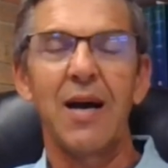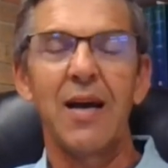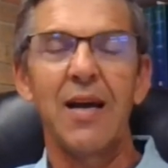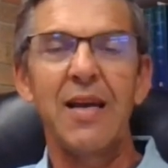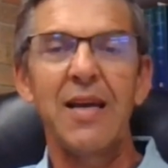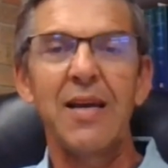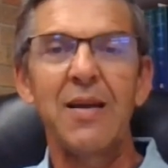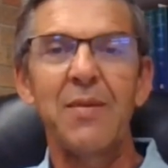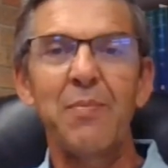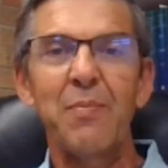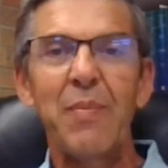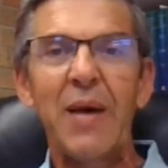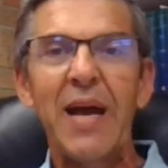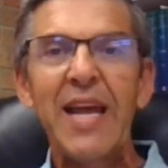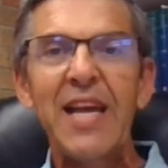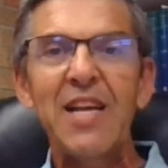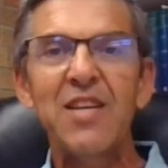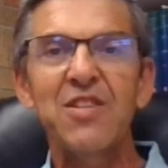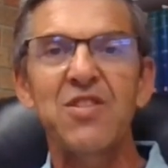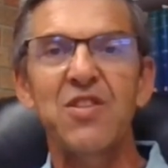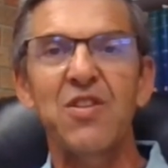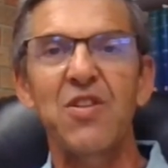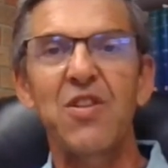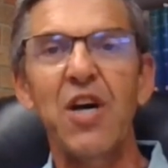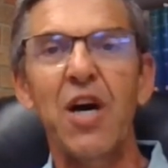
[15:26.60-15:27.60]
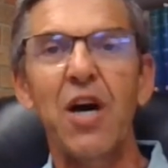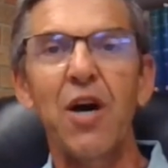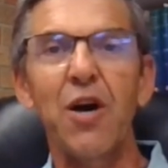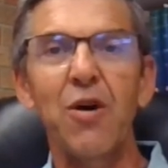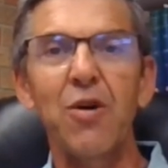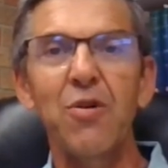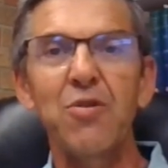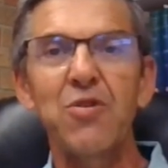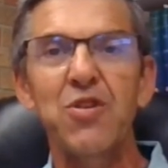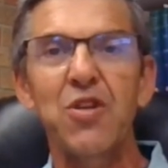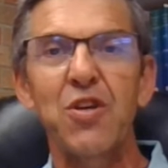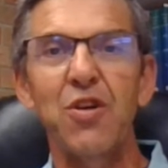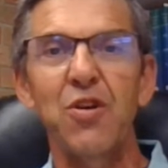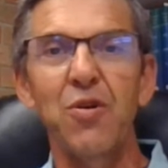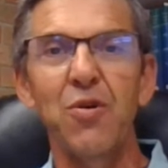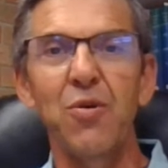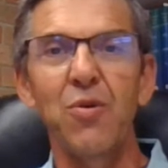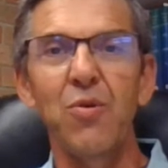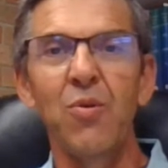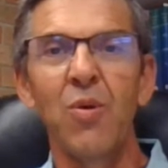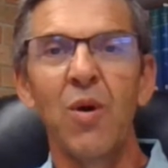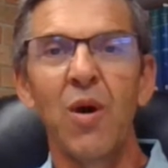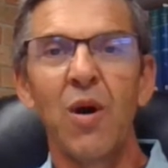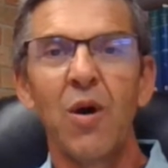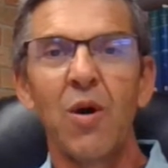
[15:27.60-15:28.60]
It makes those
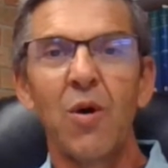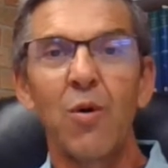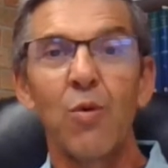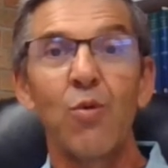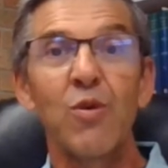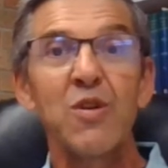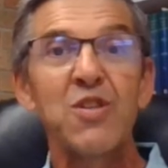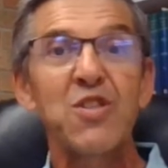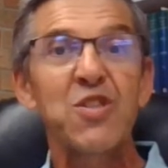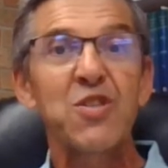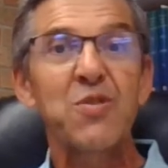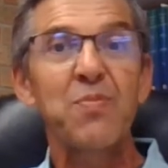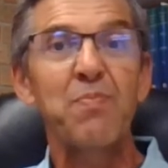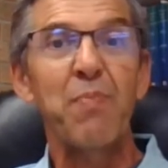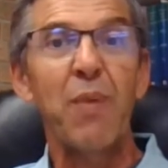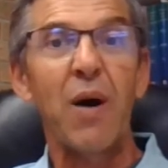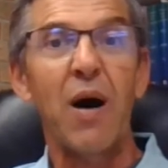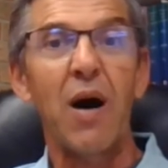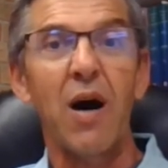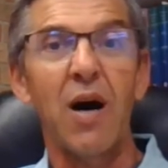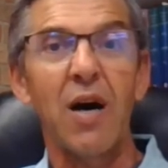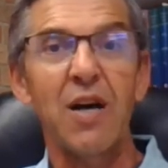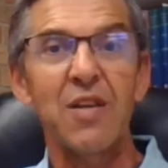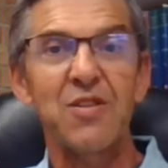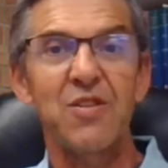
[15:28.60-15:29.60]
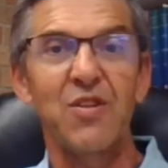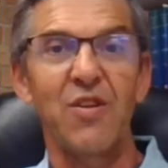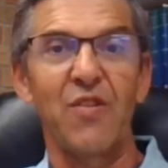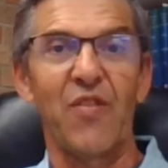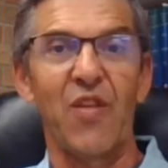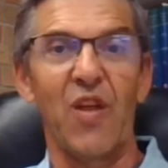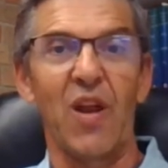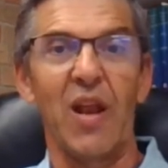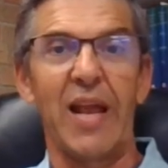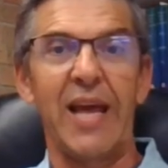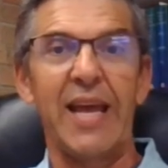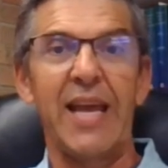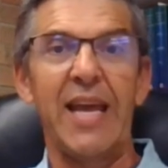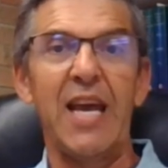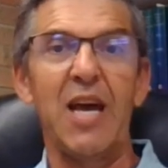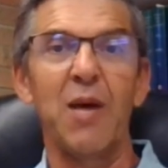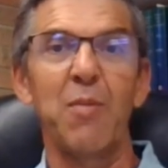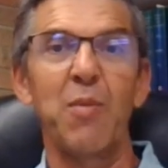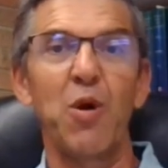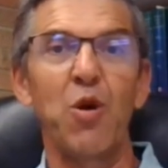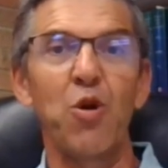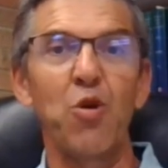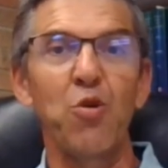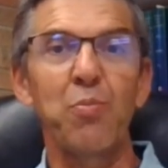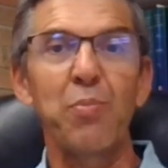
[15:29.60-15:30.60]
who respond to the
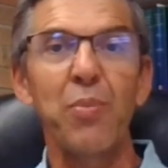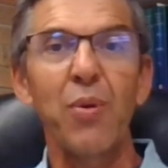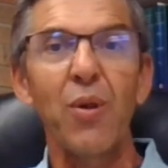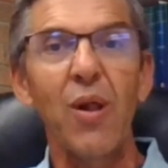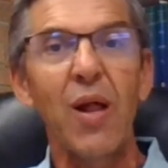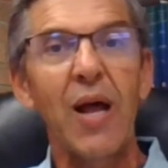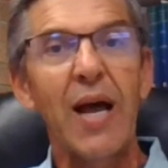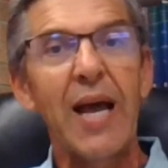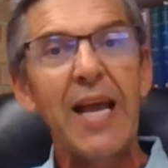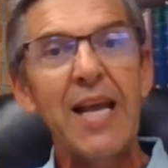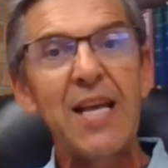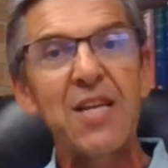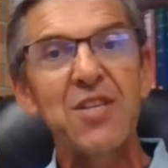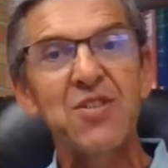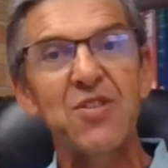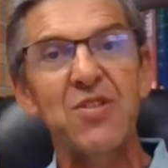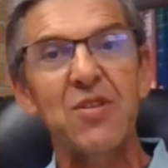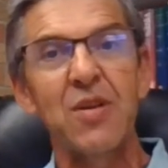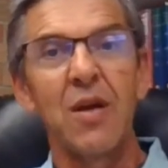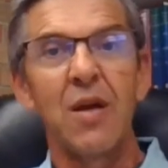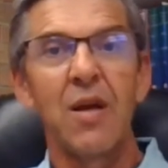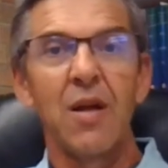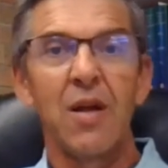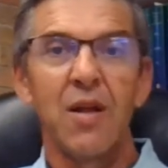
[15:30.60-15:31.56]
Lamb, who place